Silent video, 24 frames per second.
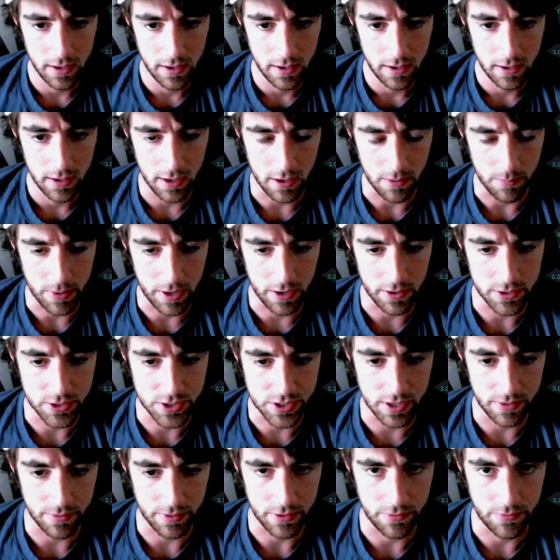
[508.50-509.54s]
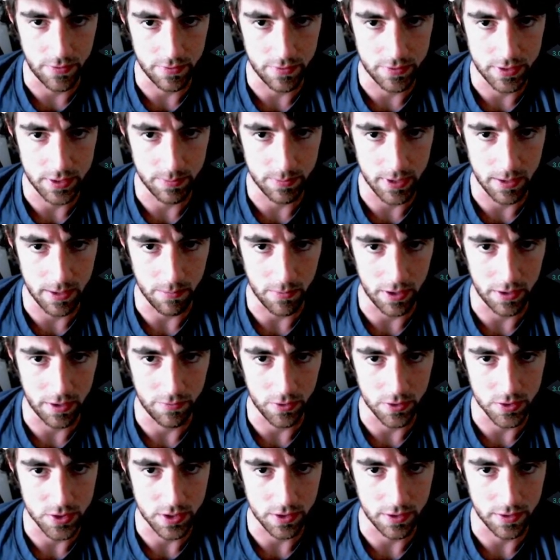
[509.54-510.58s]
bearish div in the 15-minute money
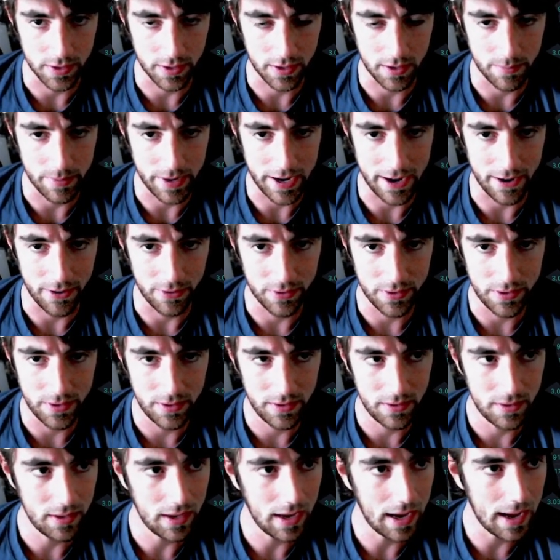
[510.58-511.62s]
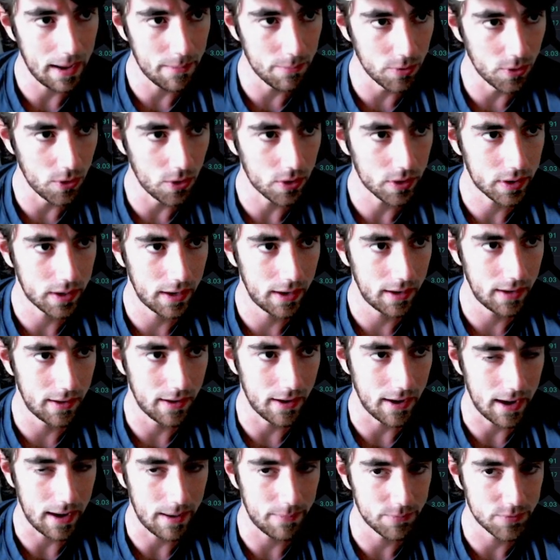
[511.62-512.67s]
flow starting to come out. I'm looking,
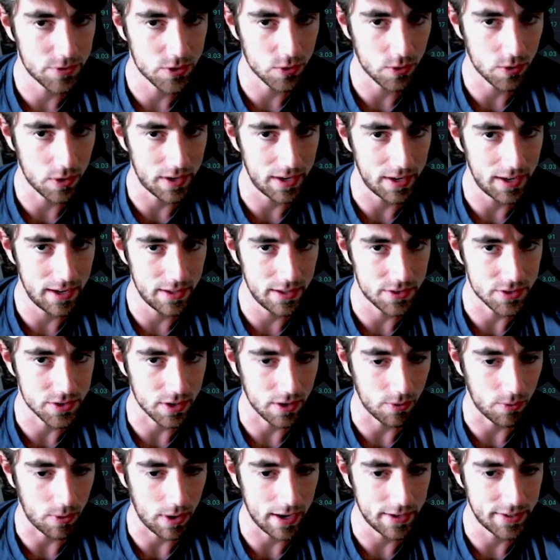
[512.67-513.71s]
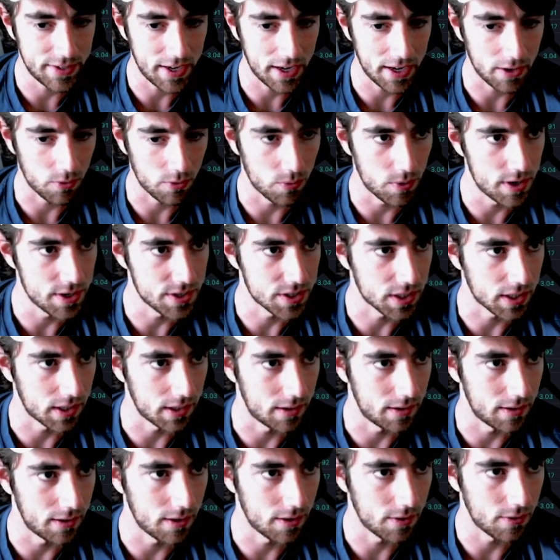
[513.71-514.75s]
I'm sure on ETH, so I take a risk
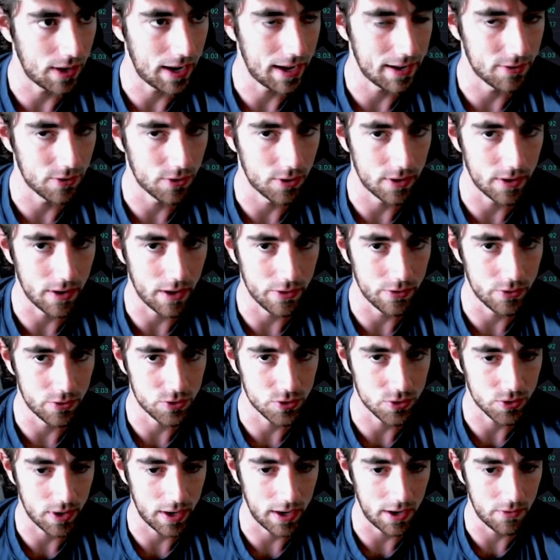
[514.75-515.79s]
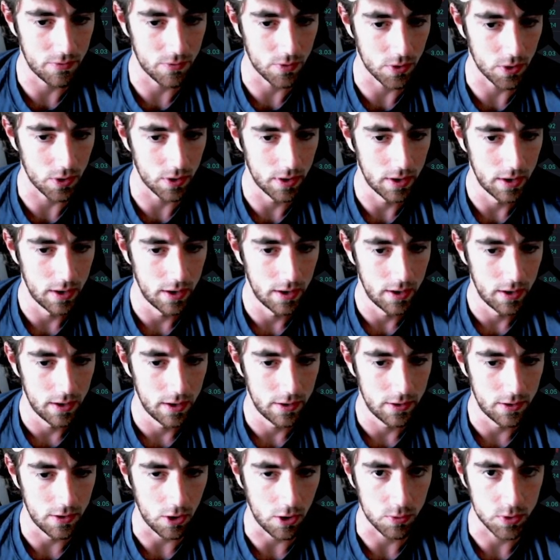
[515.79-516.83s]
and enter another trade for
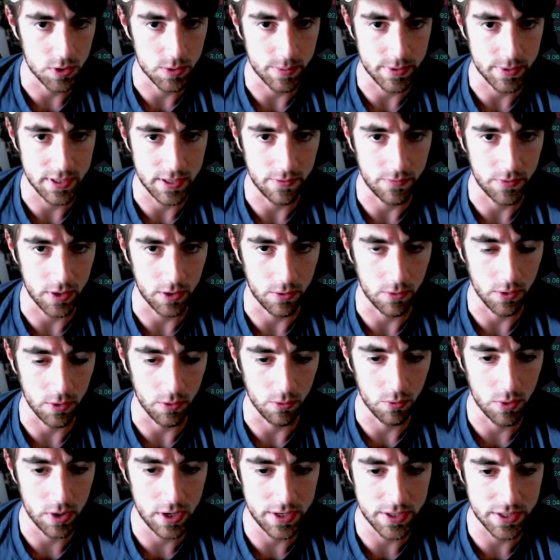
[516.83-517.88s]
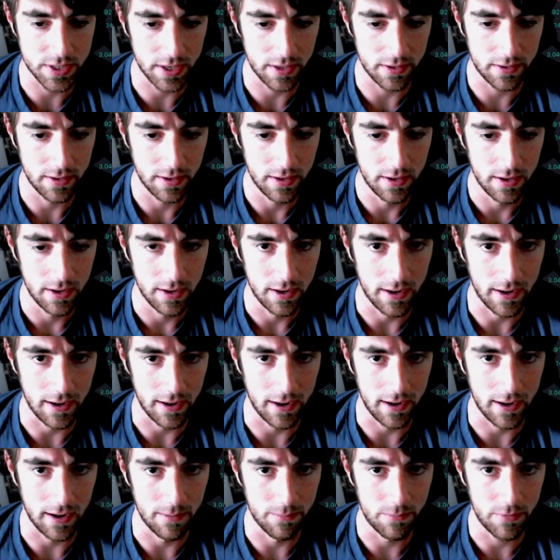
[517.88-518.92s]
no specific real reason.
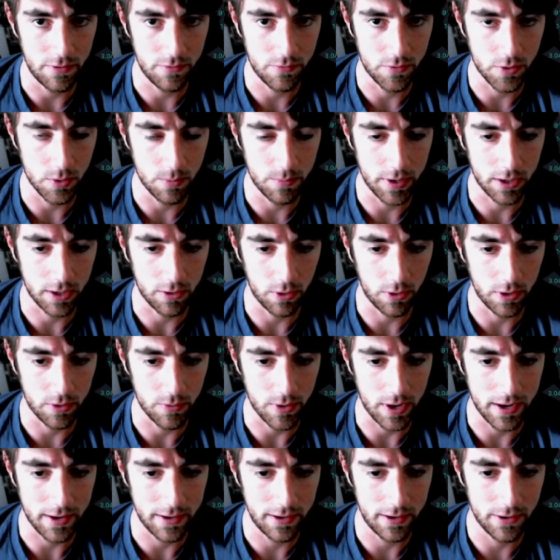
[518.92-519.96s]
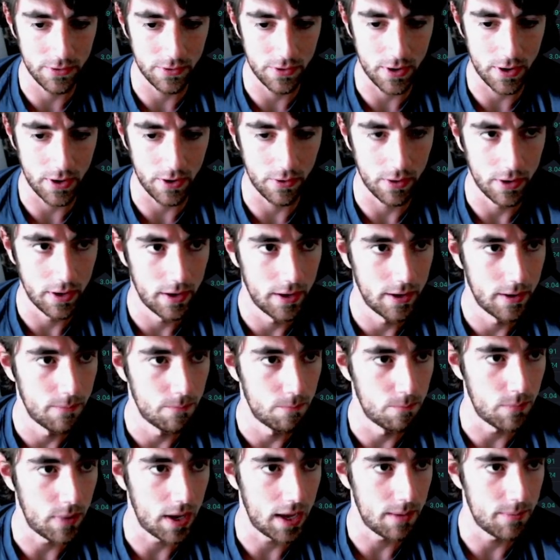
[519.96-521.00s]
For Bitcoin right here though,
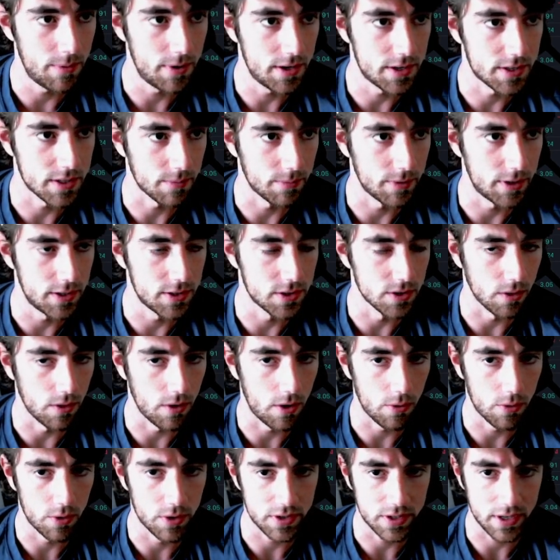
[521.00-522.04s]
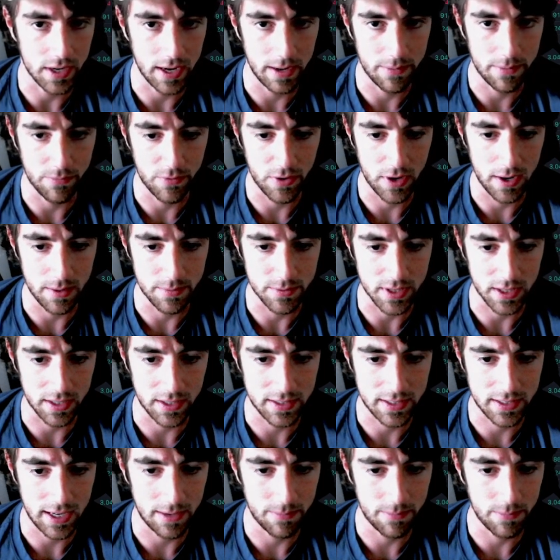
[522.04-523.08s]
maybe some of these lower time frames like
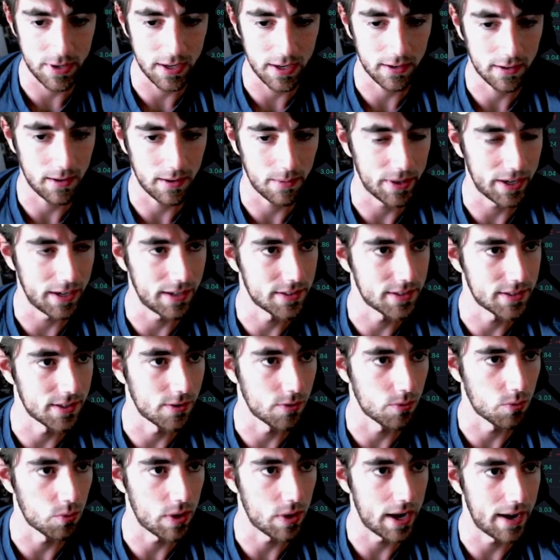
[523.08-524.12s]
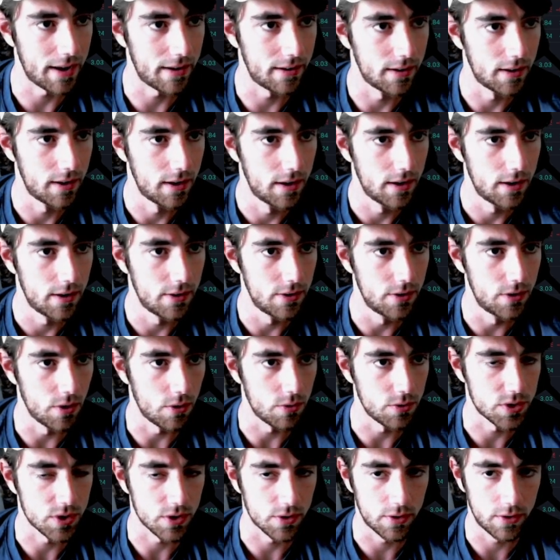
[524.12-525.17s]
the 10-minute coming into the red,
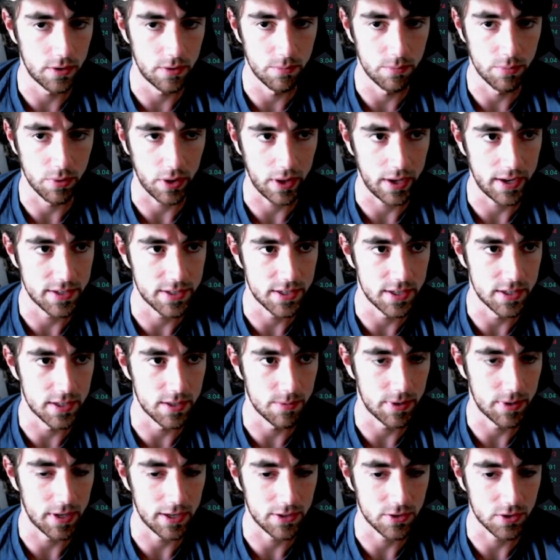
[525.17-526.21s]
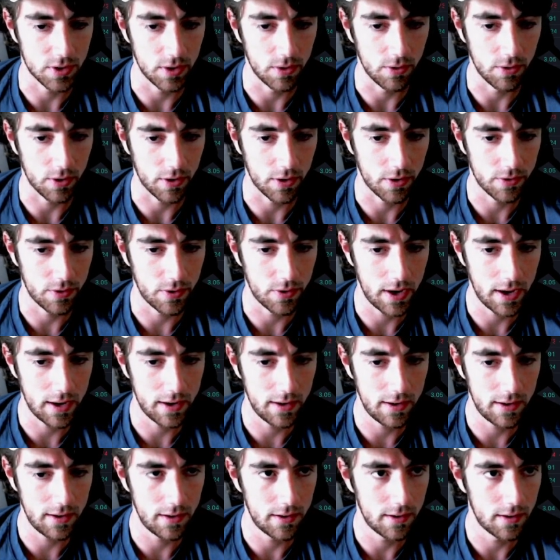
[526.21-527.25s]
those are good places to potentially look. Are there
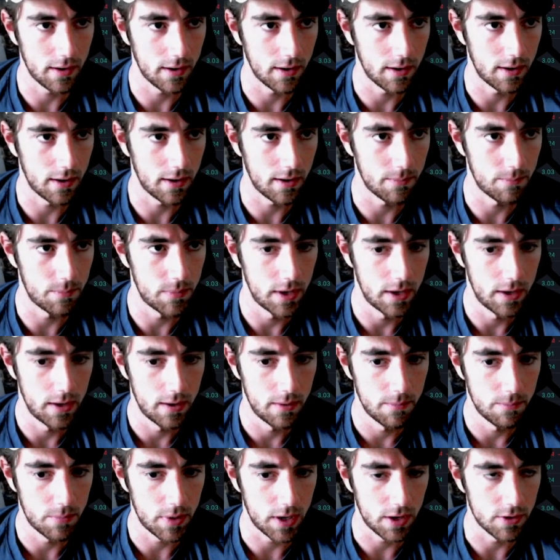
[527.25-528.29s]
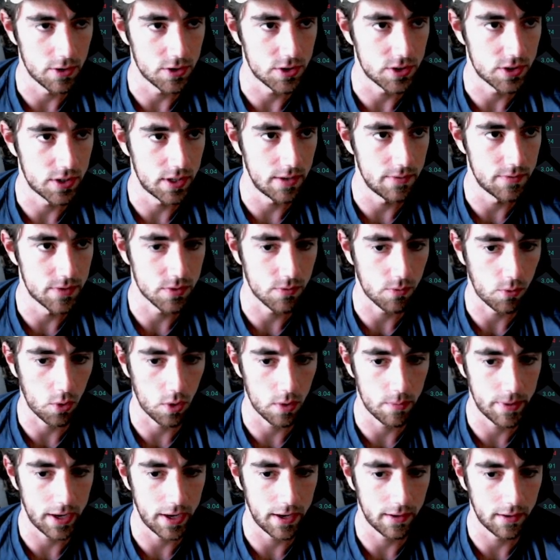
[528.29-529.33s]
any bearish divs
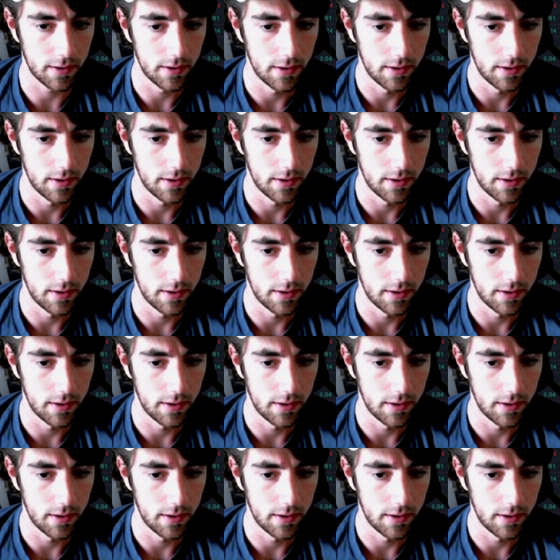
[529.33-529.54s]
forming?